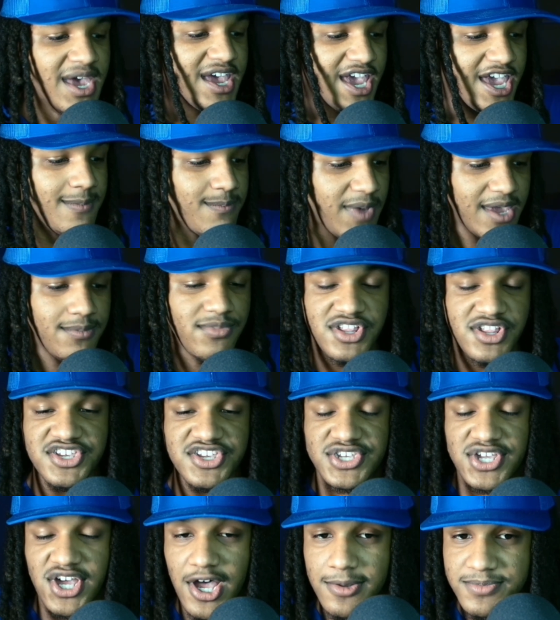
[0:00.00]
And maybe this
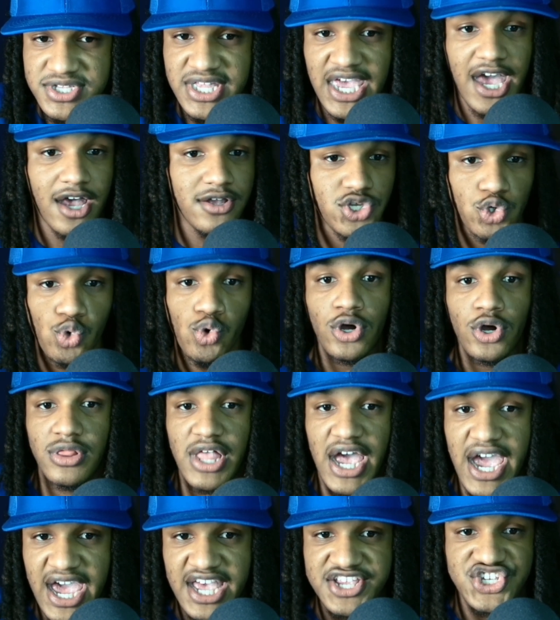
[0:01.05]
comes down to a
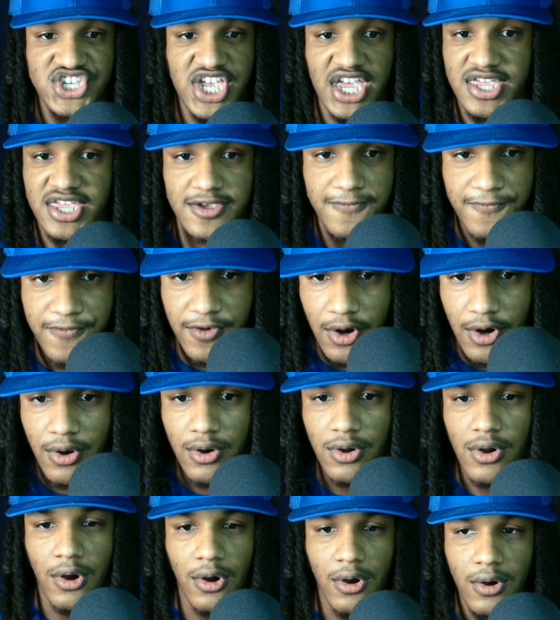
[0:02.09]
last second field
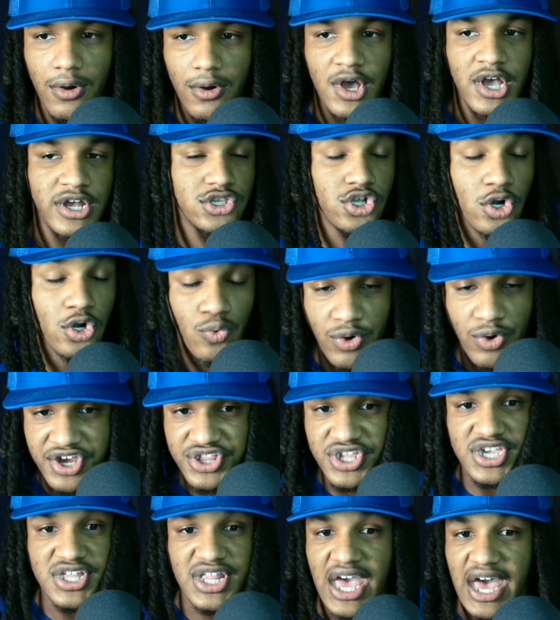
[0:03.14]
goal to win
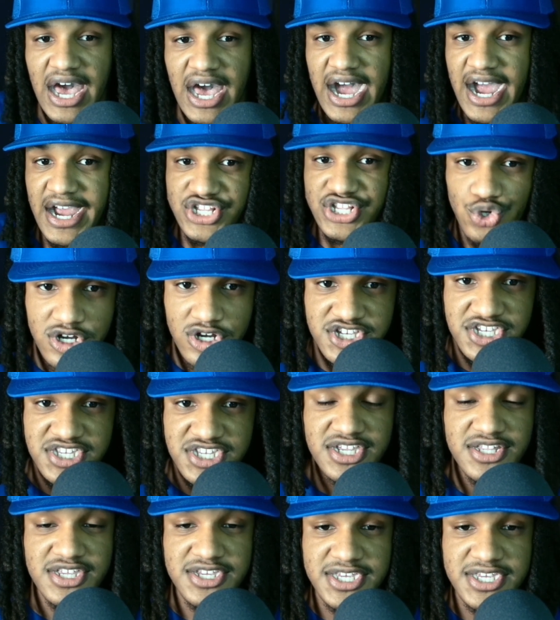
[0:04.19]
it. I trust
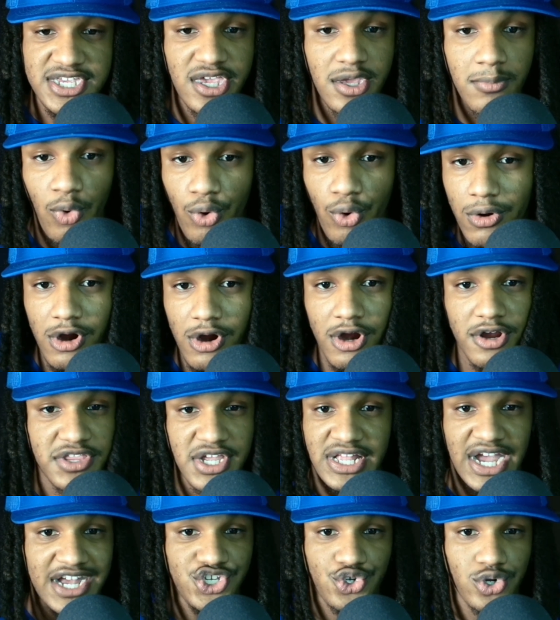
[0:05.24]
Tennessee more than
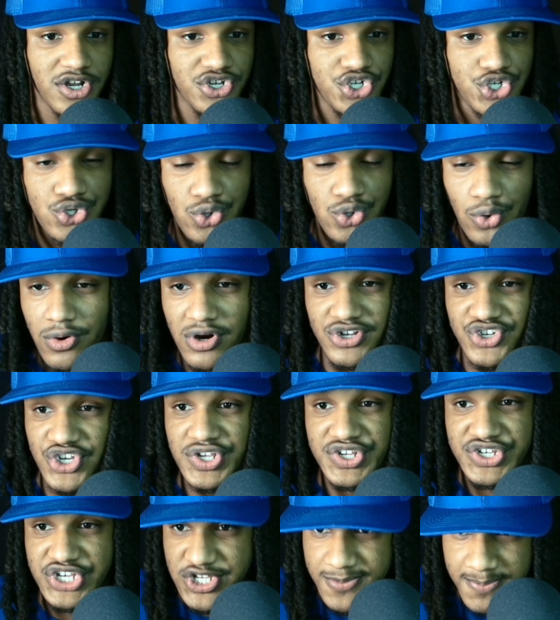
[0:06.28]
I trust Georgia
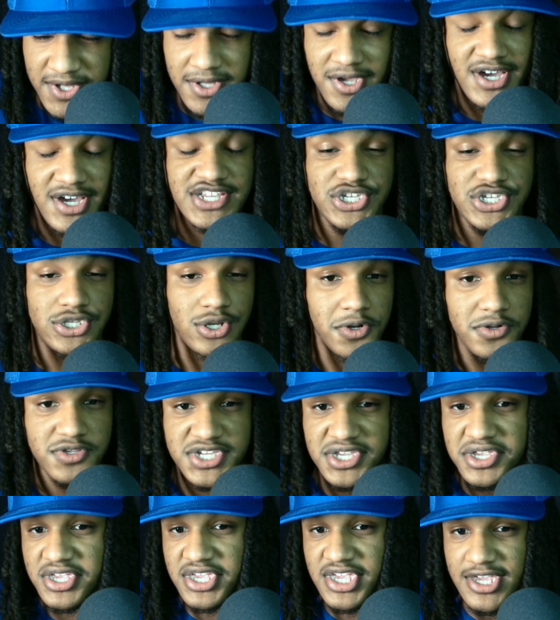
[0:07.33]
just because their
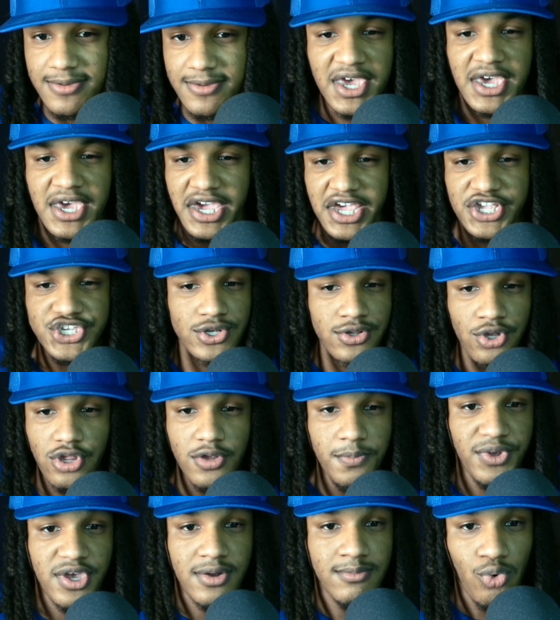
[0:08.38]
team is a little
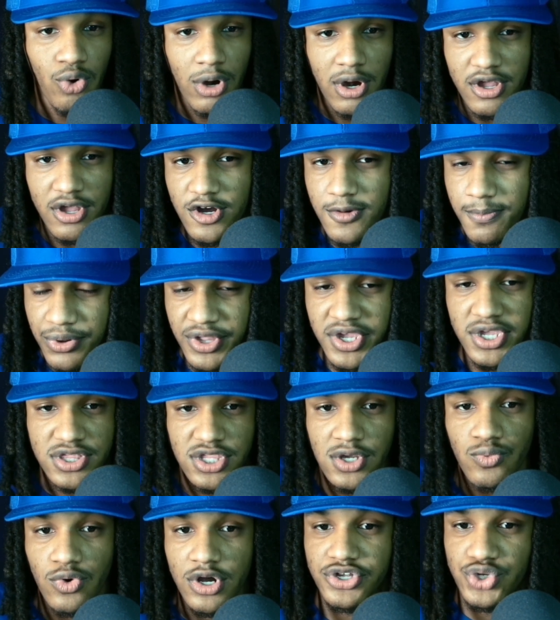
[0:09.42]
bit more complete
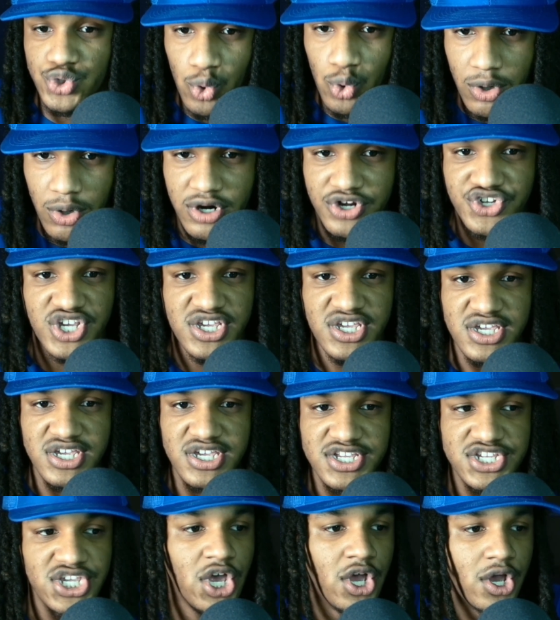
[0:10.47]
than what Georgia
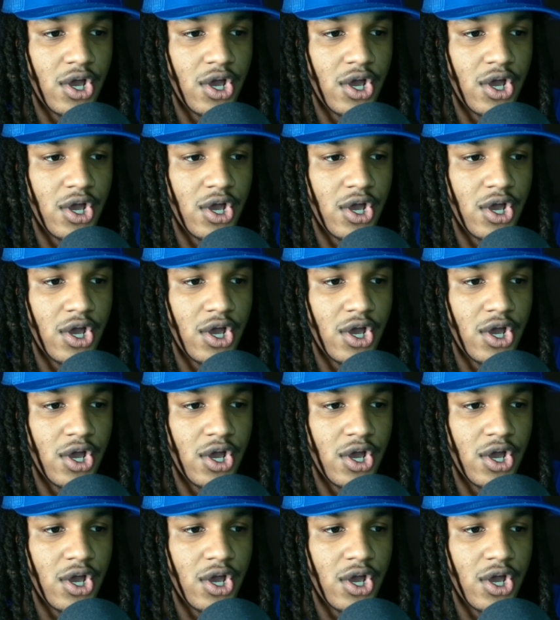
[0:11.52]
is.